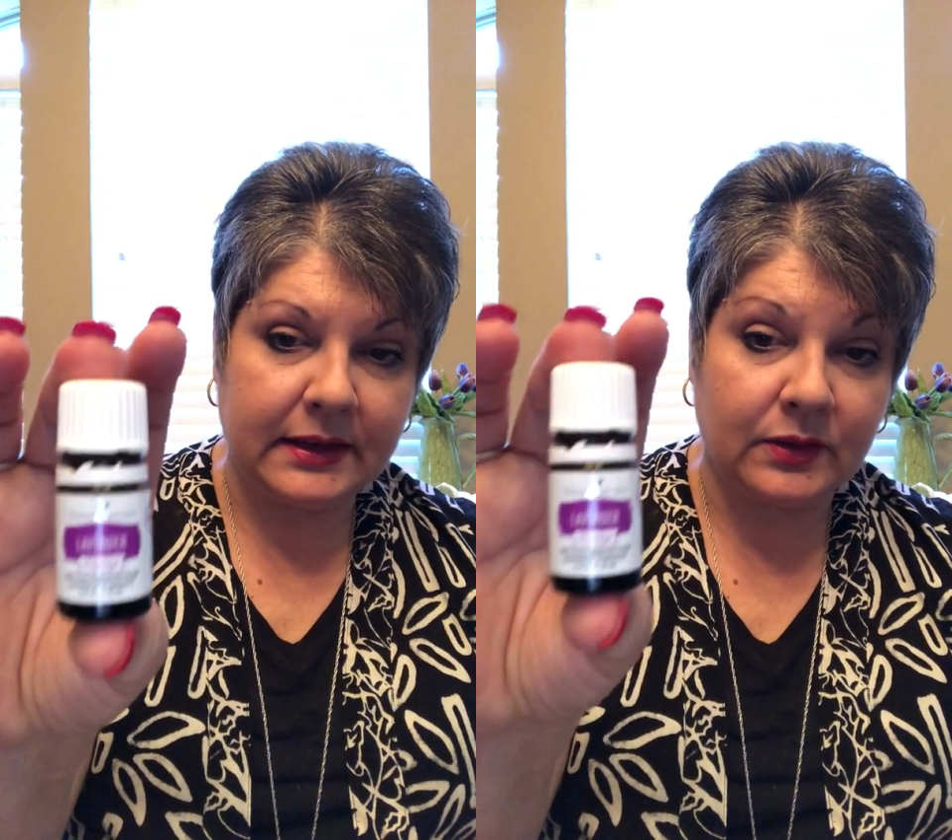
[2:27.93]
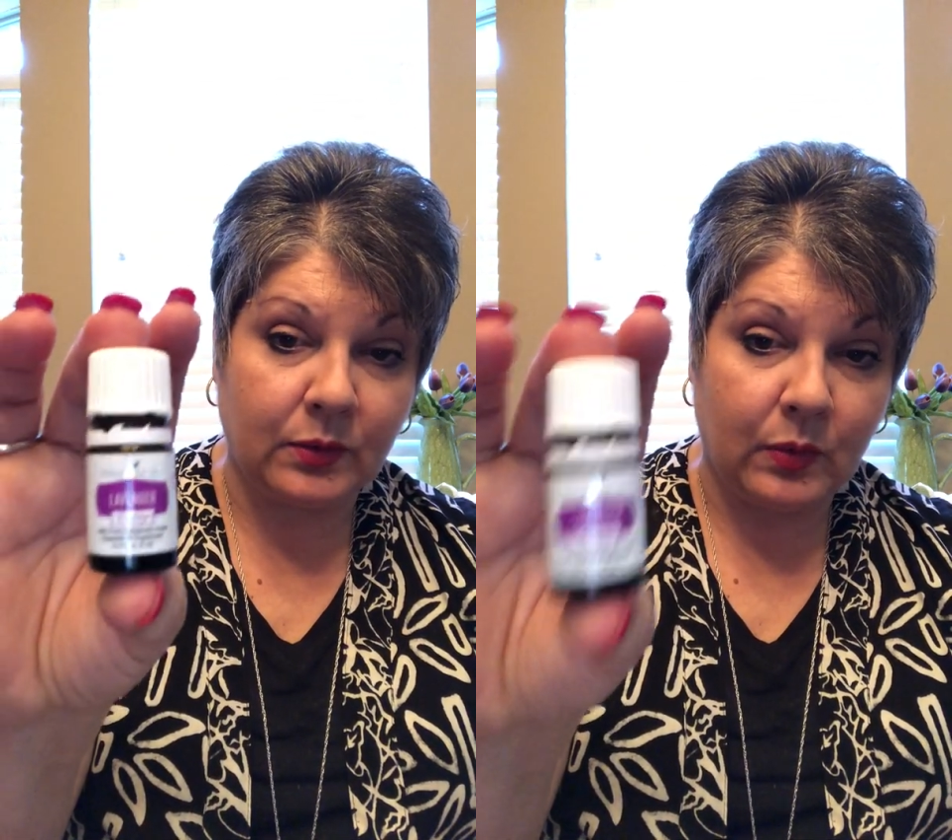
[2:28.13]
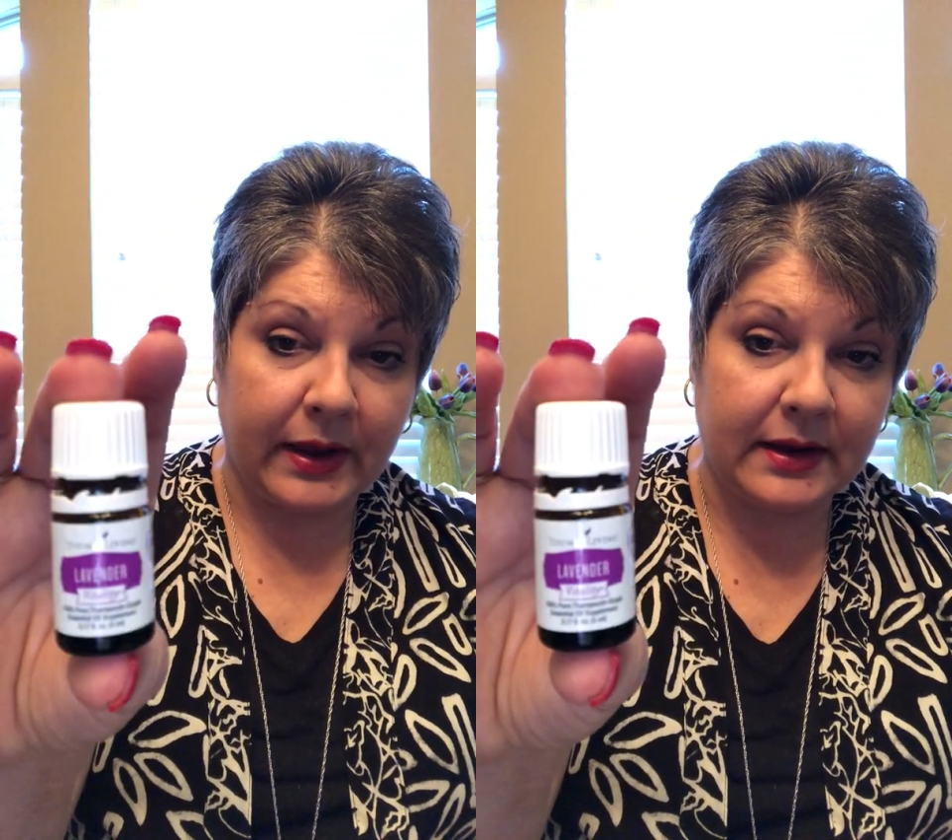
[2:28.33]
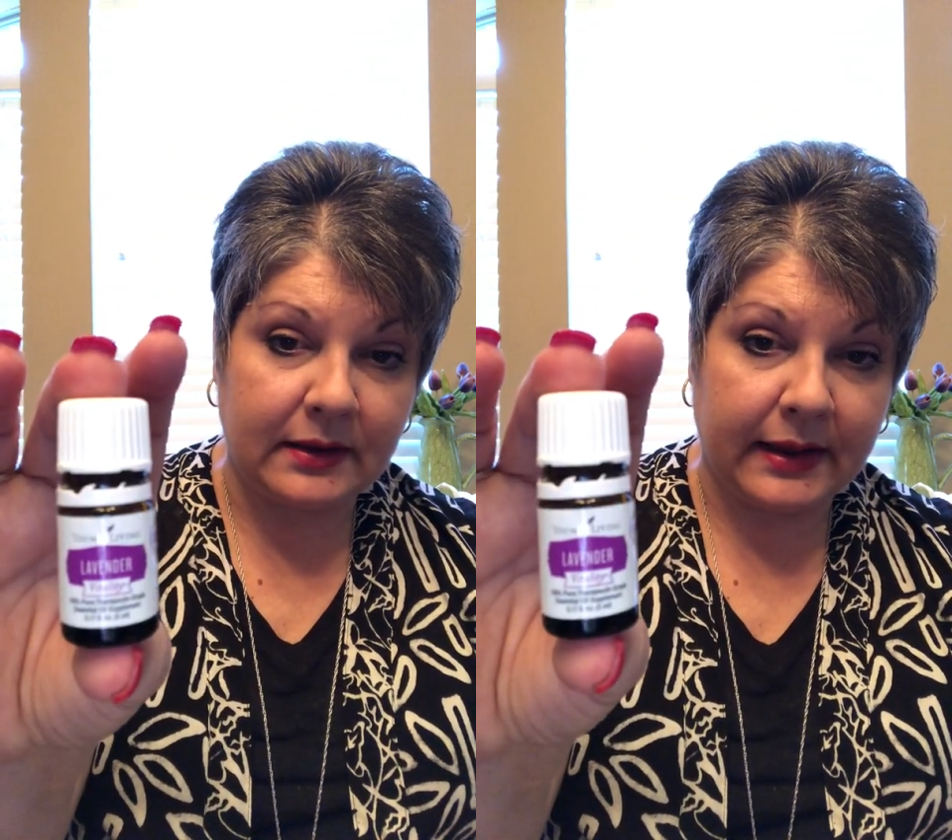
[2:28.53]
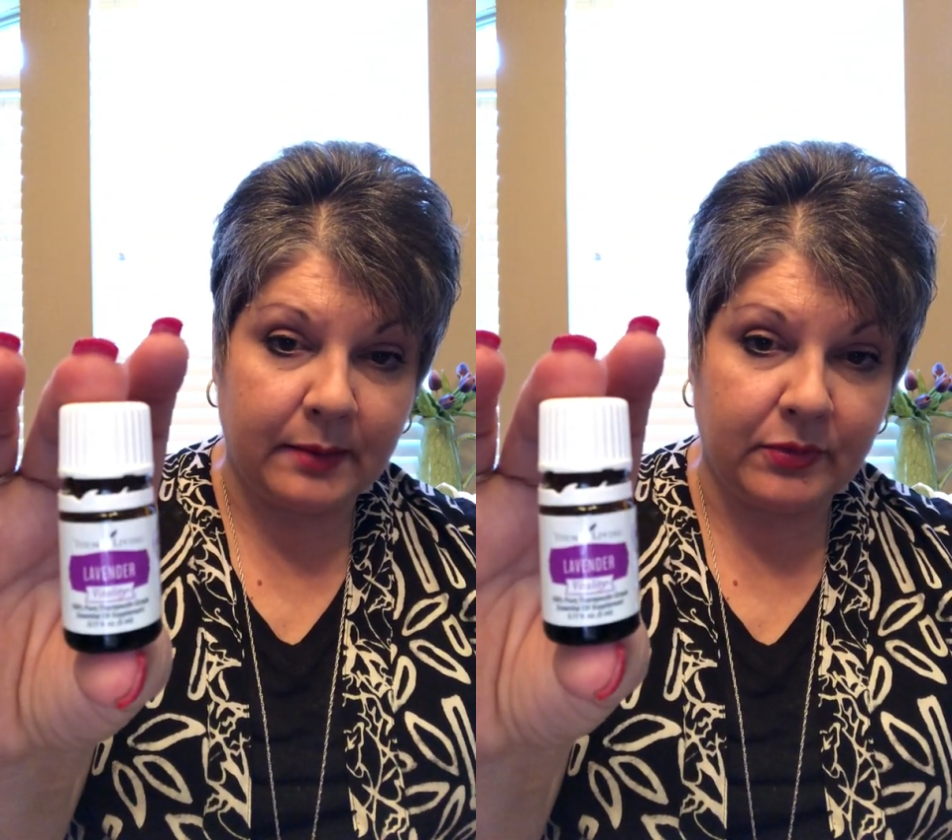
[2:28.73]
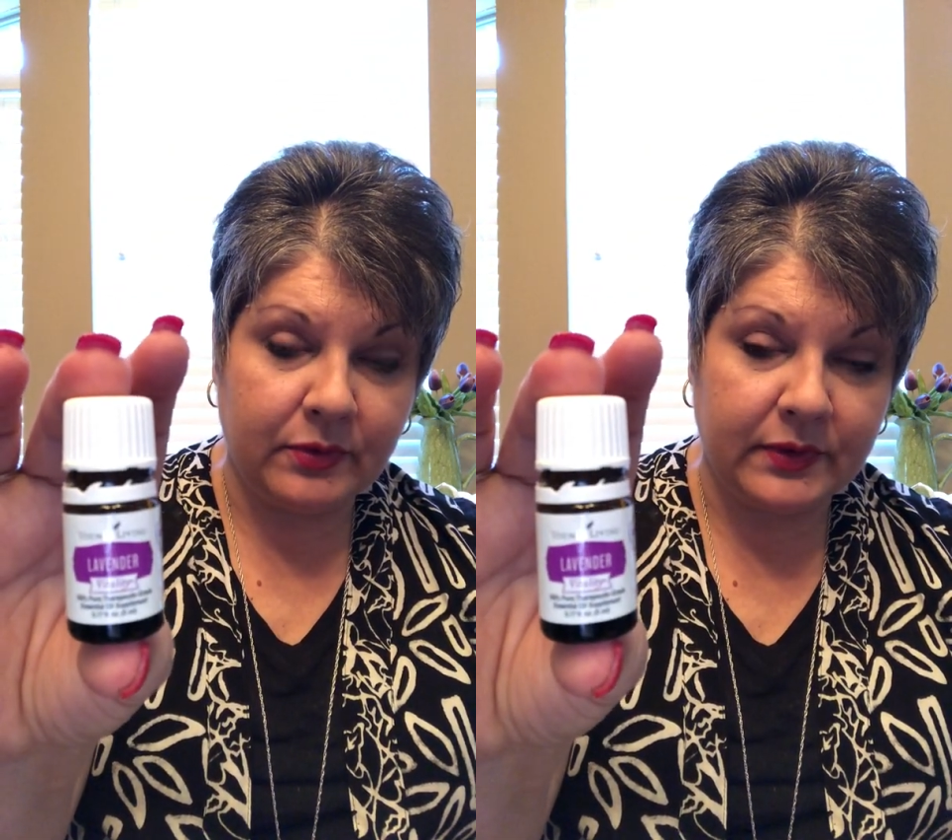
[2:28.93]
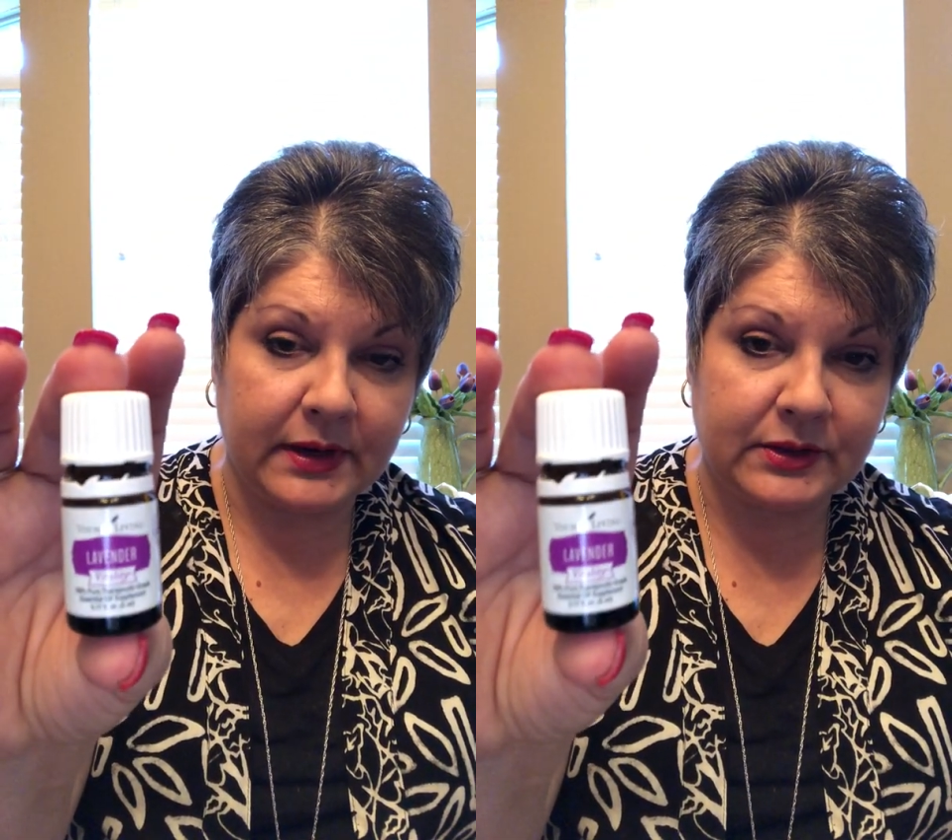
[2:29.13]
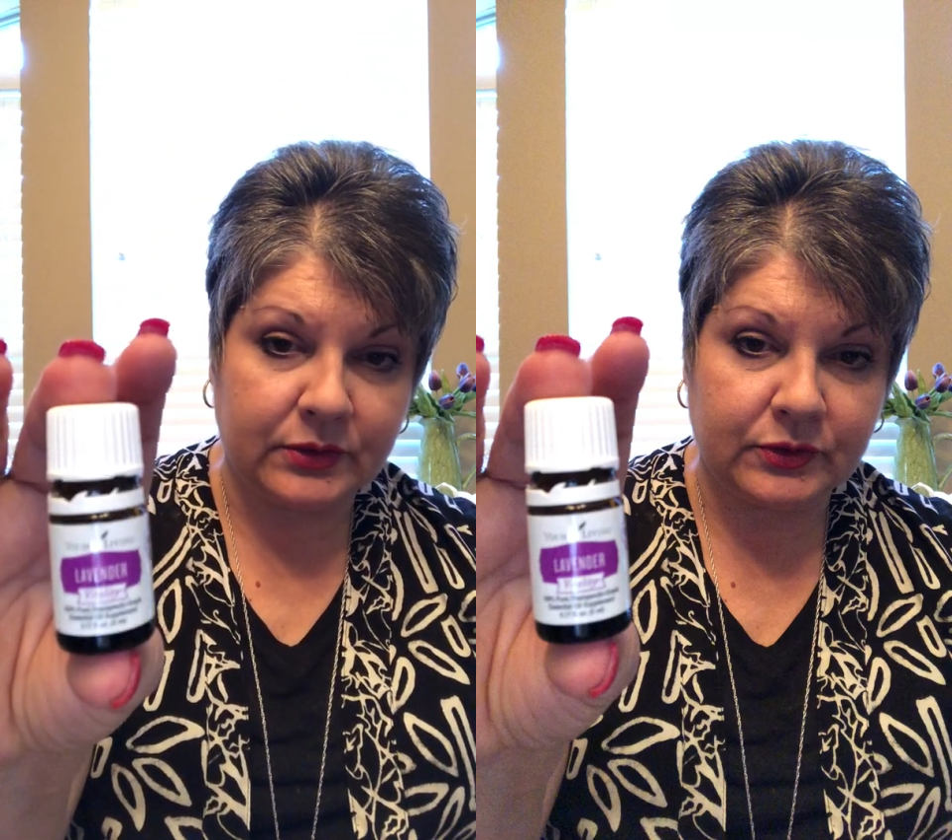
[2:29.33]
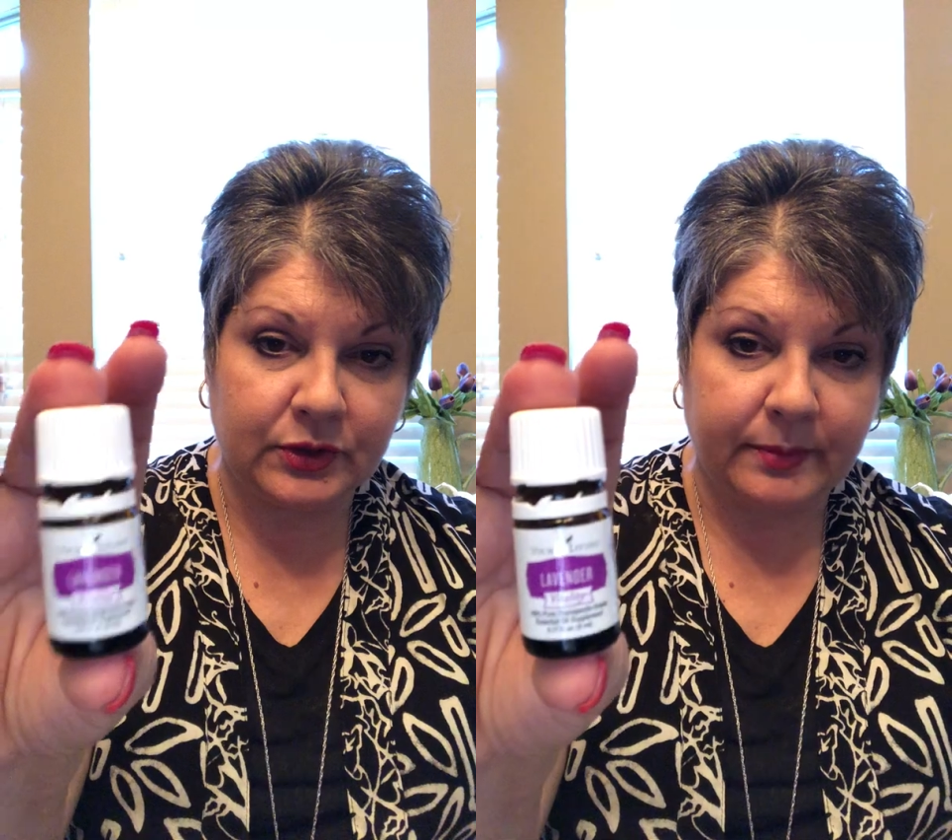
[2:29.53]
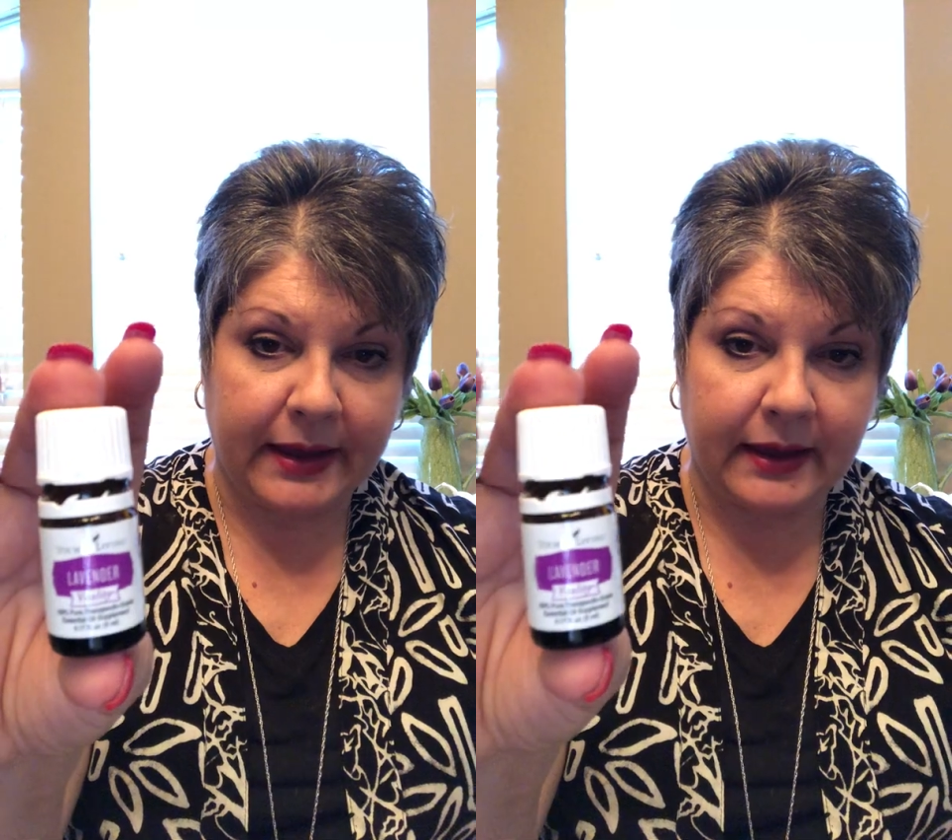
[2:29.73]
in the white label that I told you
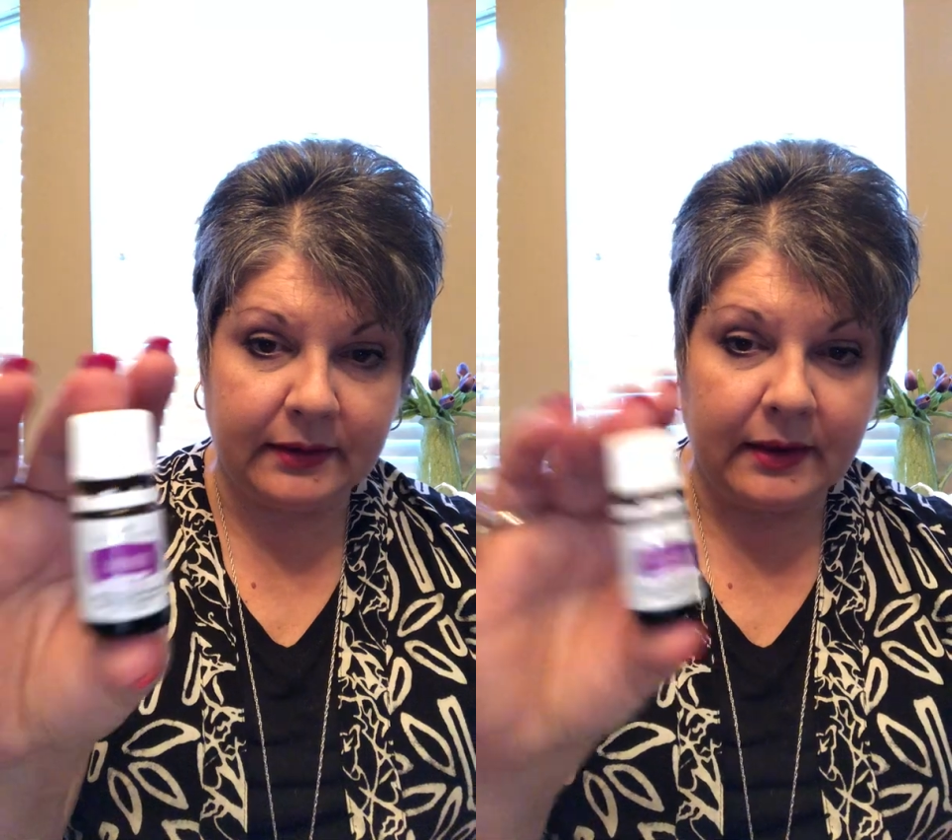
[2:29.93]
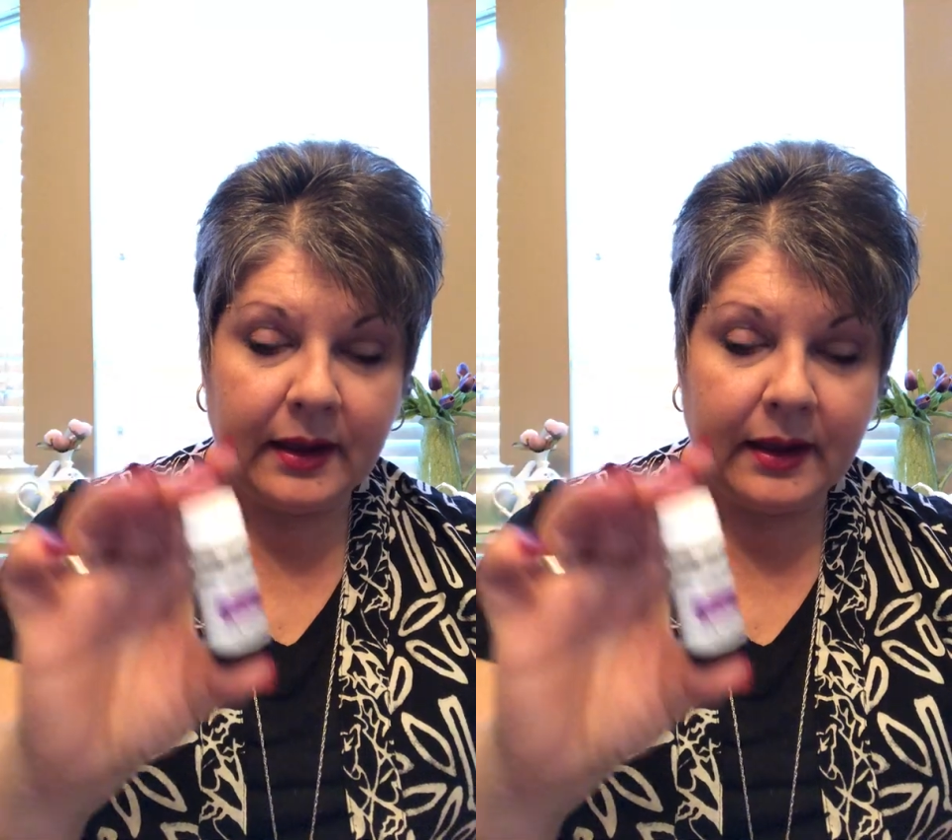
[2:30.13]
about,